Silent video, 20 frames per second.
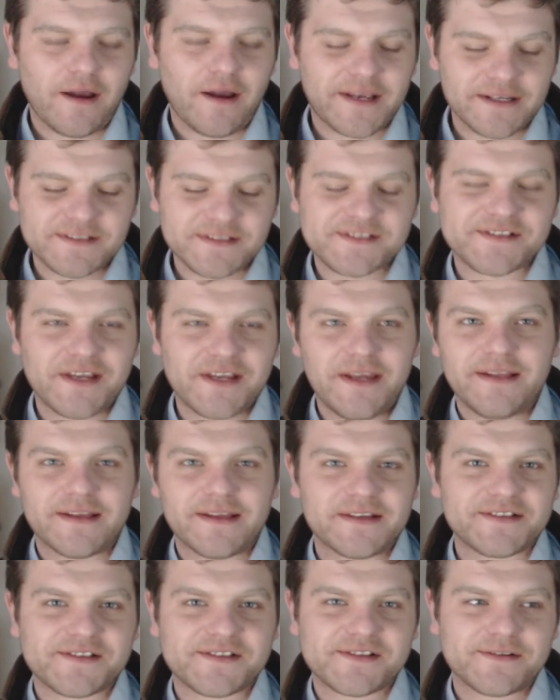I can
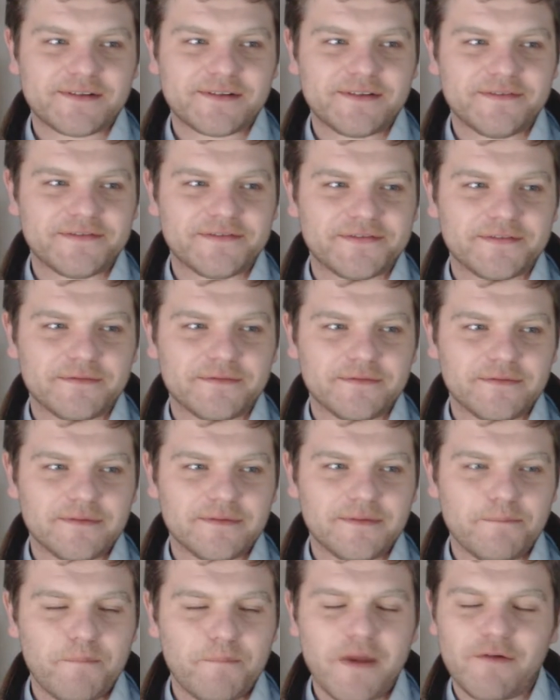see this sort of
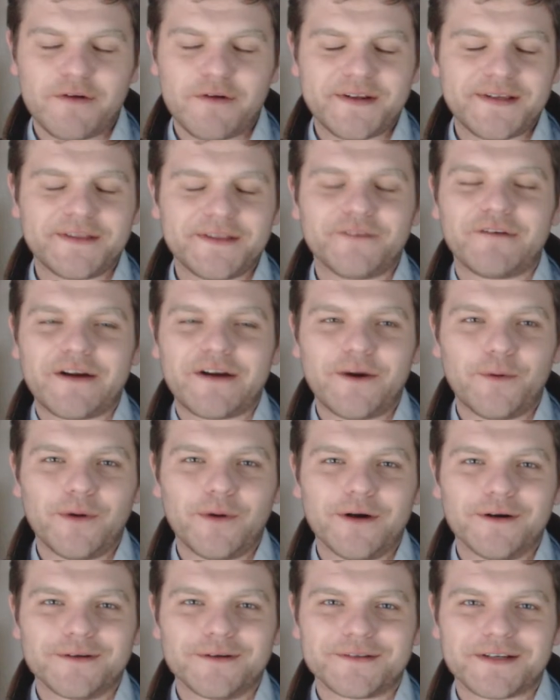mirrored in the
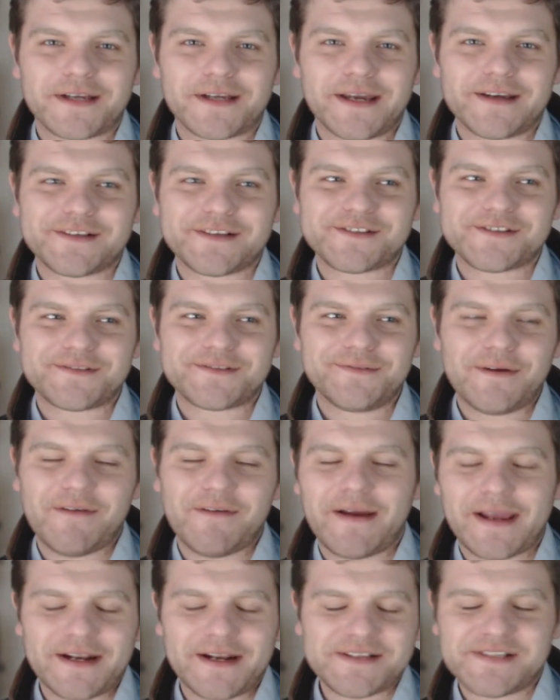real world, I guess,
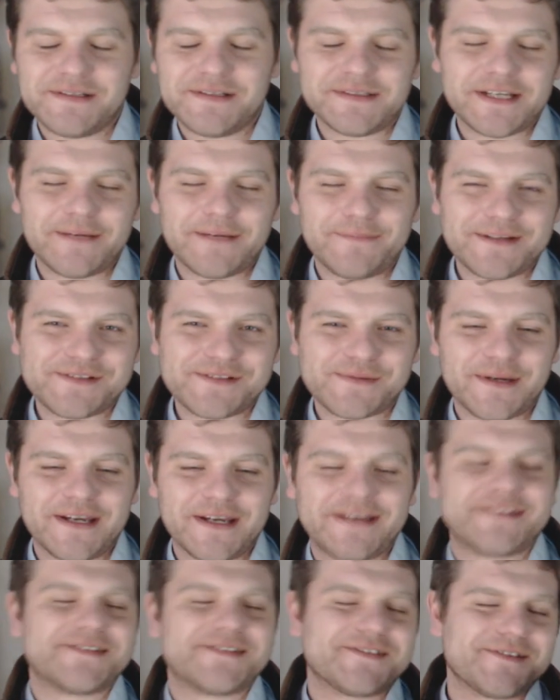without getting too deep
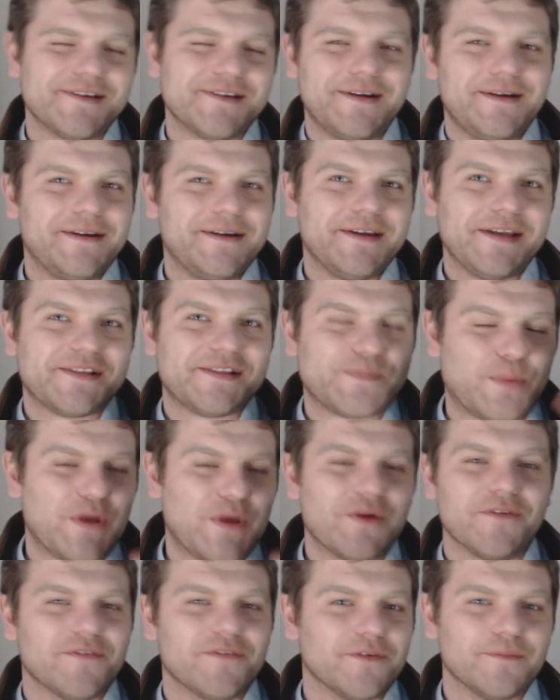into it. It's it's
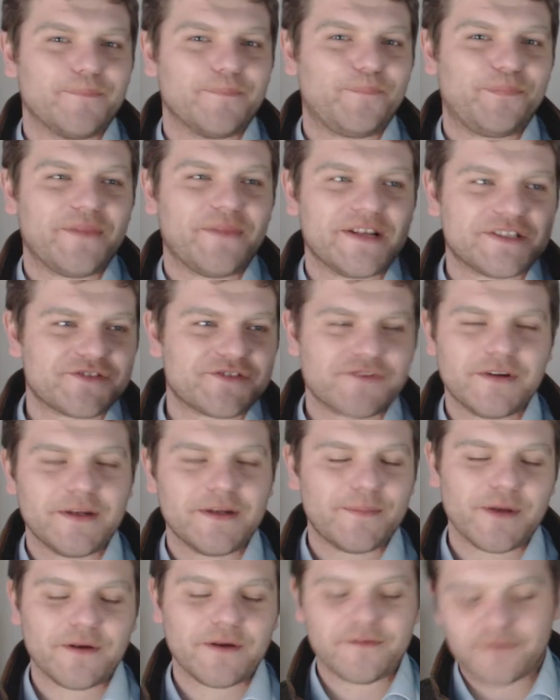beautiful. It's
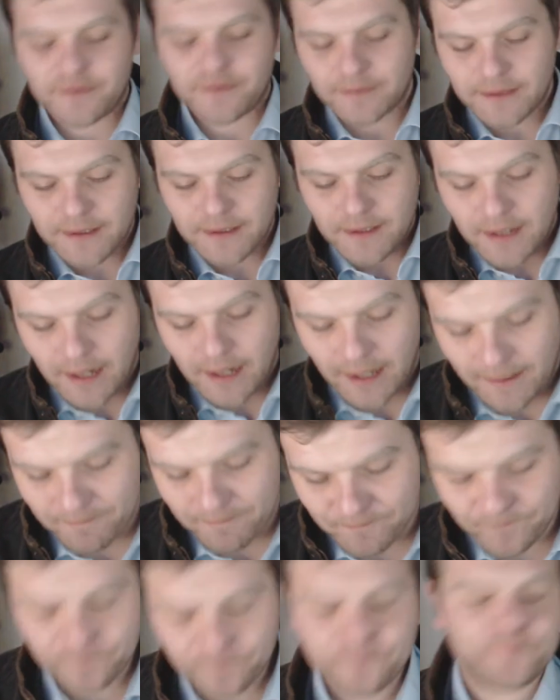truly beautiful.
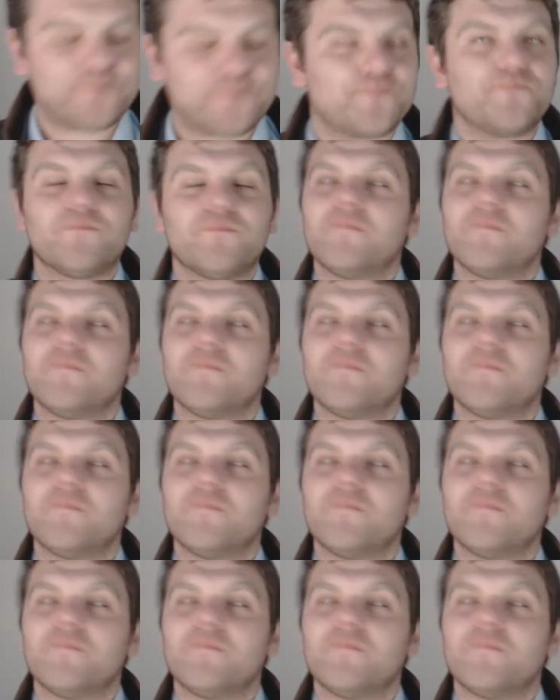Um,